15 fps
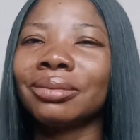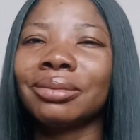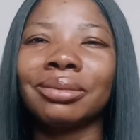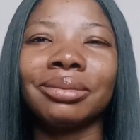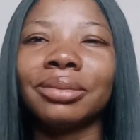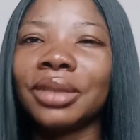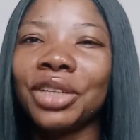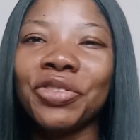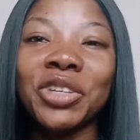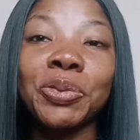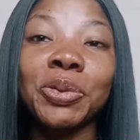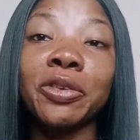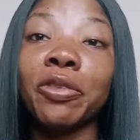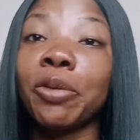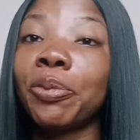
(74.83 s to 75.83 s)
Irrespective of your
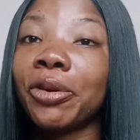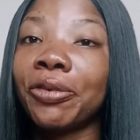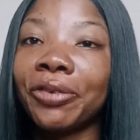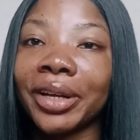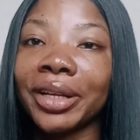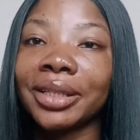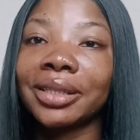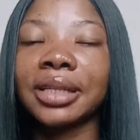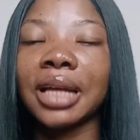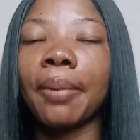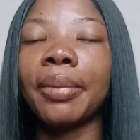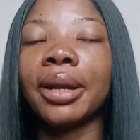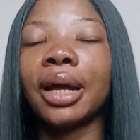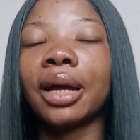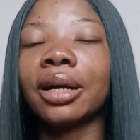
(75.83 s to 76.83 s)
preference, the Camilla
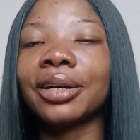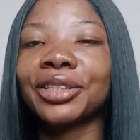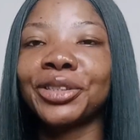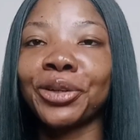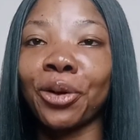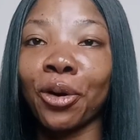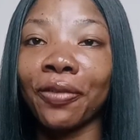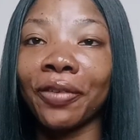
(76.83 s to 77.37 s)
got you covered.